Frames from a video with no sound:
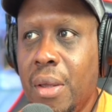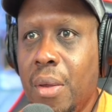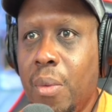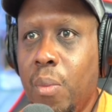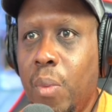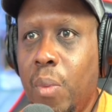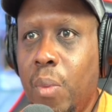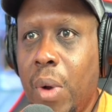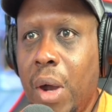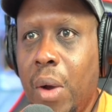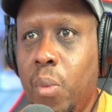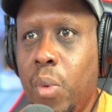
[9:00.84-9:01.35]

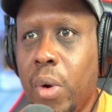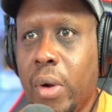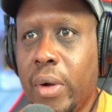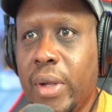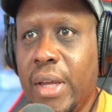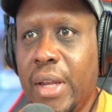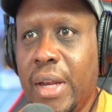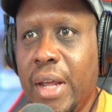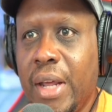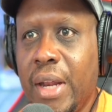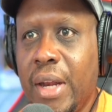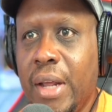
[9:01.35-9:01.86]
while
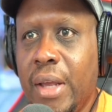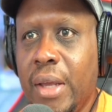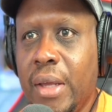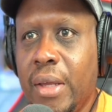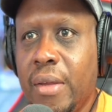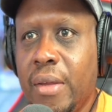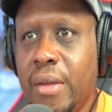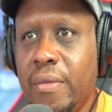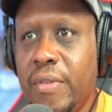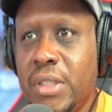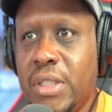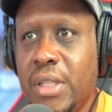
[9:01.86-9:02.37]
working at
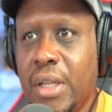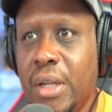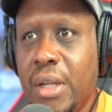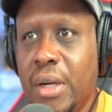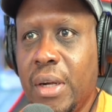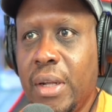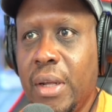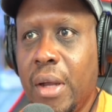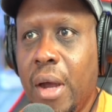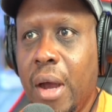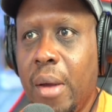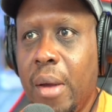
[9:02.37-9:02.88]
a
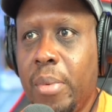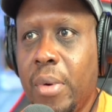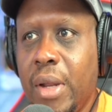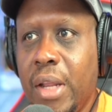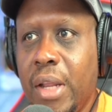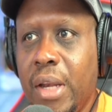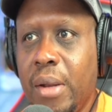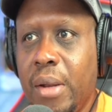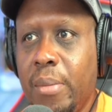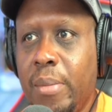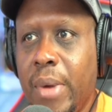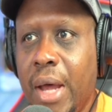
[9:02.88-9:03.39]
facility
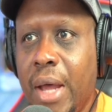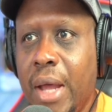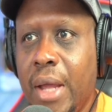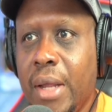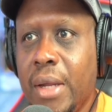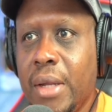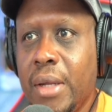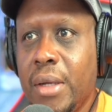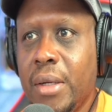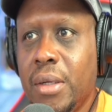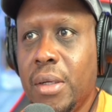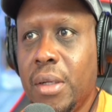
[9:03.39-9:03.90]
operated by
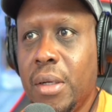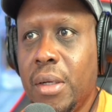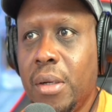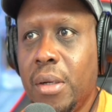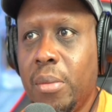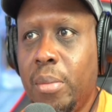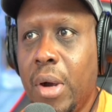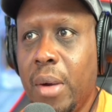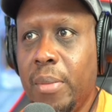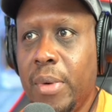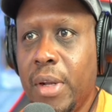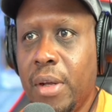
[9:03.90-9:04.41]
the
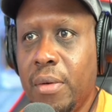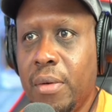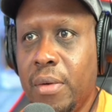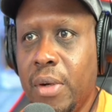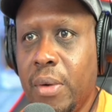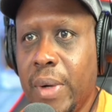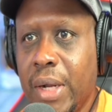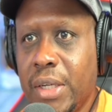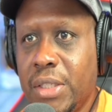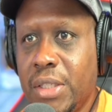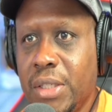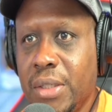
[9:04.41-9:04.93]
Department of
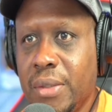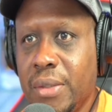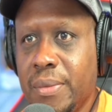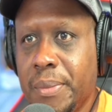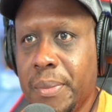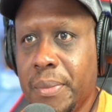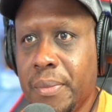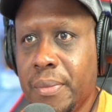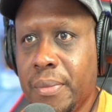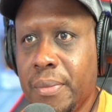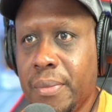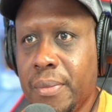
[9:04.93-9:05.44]
Correction.
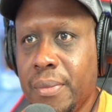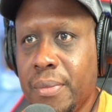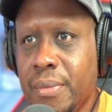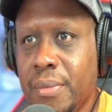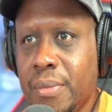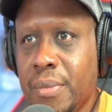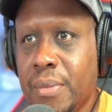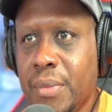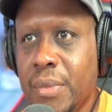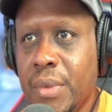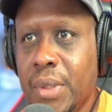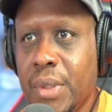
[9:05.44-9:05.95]

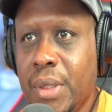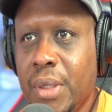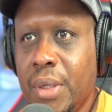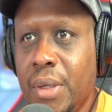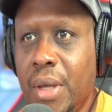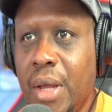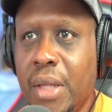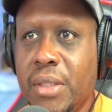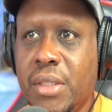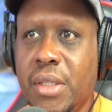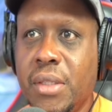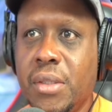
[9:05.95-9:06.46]

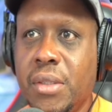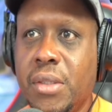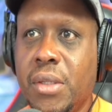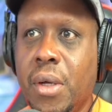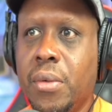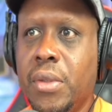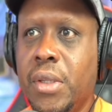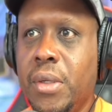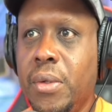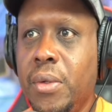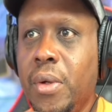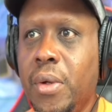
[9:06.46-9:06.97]
Hudson
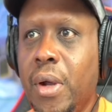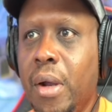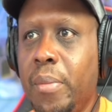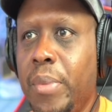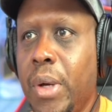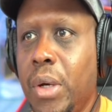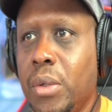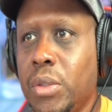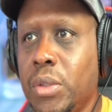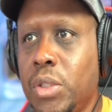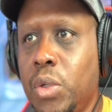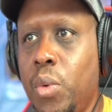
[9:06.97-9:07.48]
told the New York
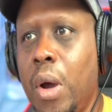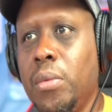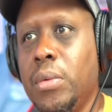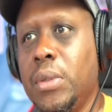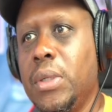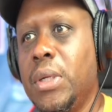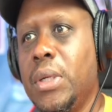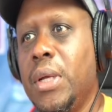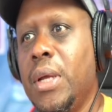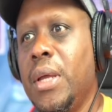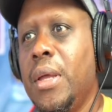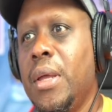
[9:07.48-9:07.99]
Post,
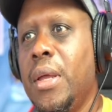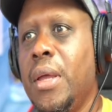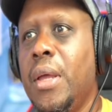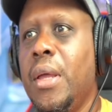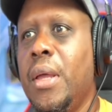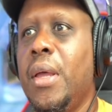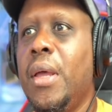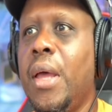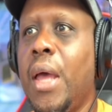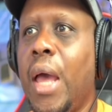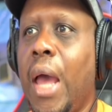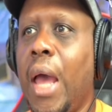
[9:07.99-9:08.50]
quote,
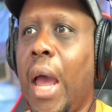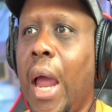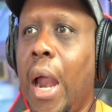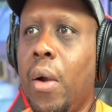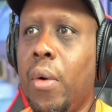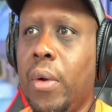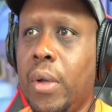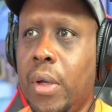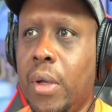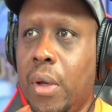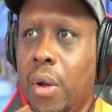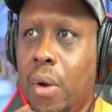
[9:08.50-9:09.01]

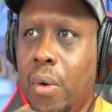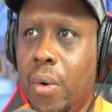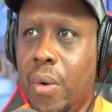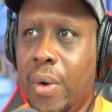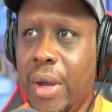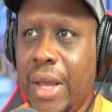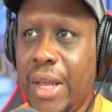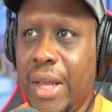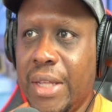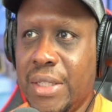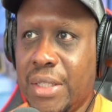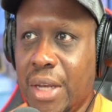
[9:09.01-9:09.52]
our goal
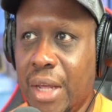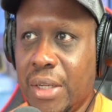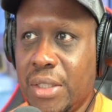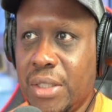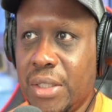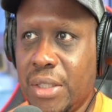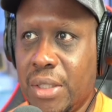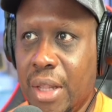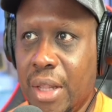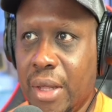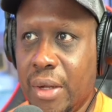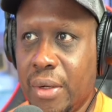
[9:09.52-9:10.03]
as
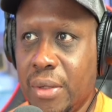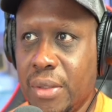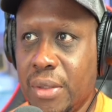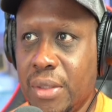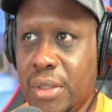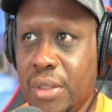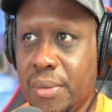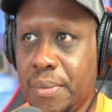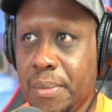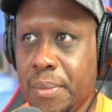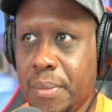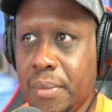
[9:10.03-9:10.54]

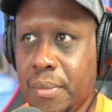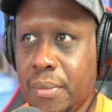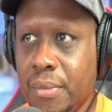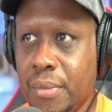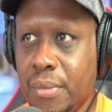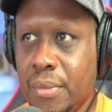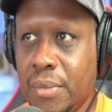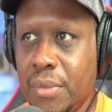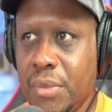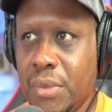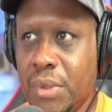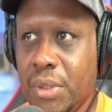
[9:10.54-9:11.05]
legislators
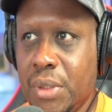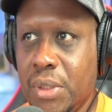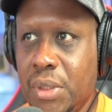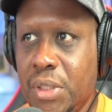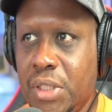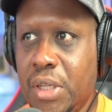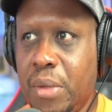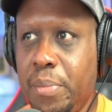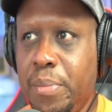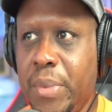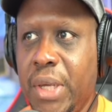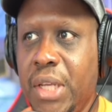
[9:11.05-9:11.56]

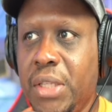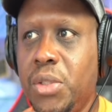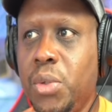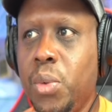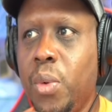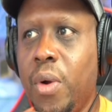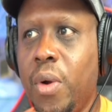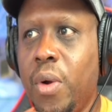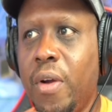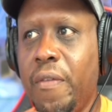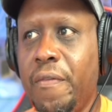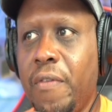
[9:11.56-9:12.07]
should be
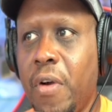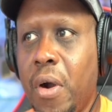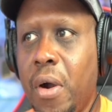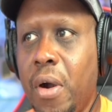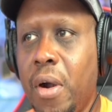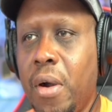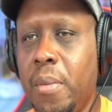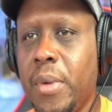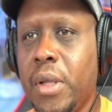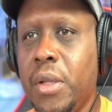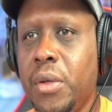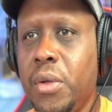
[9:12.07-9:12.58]
to
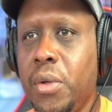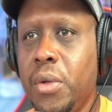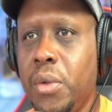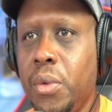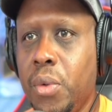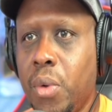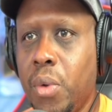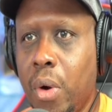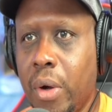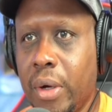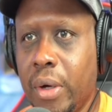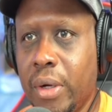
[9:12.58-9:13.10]
affirm New
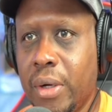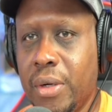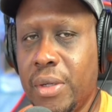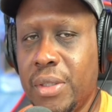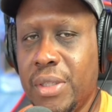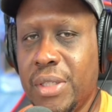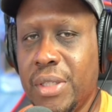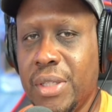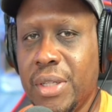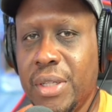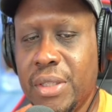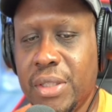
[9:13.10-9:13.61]

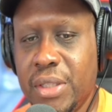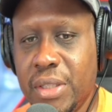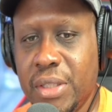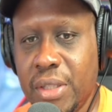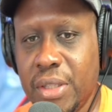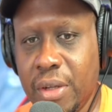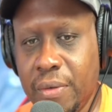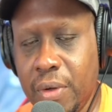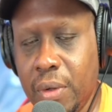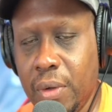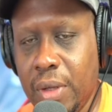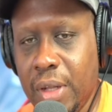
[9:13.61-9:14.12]
Yorkers'
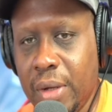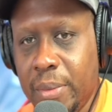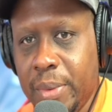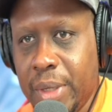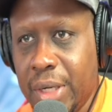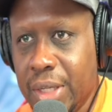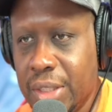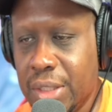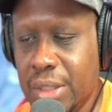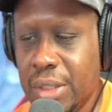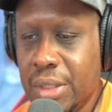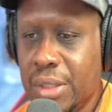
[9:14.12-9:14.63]
civil
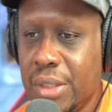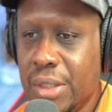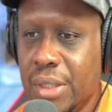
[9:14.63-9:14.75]
liberties.